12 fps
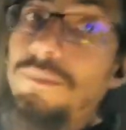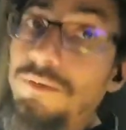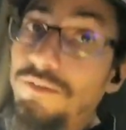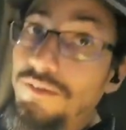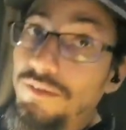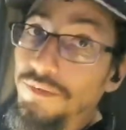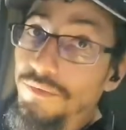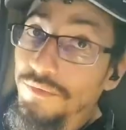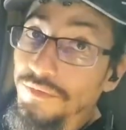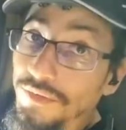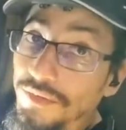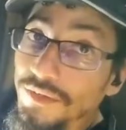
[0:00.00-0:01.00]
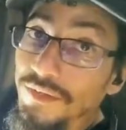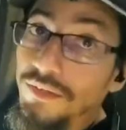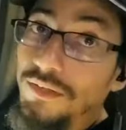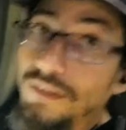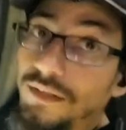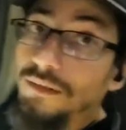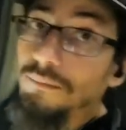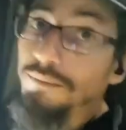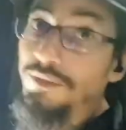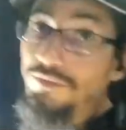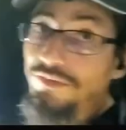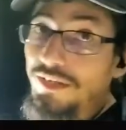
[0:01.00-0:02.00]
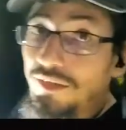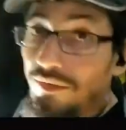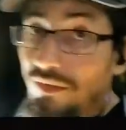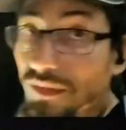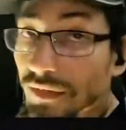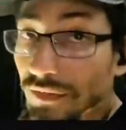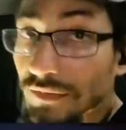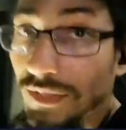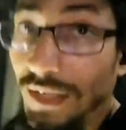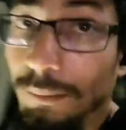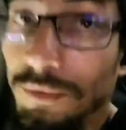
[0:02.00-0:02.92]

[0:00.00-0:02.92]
which then goes blows out the top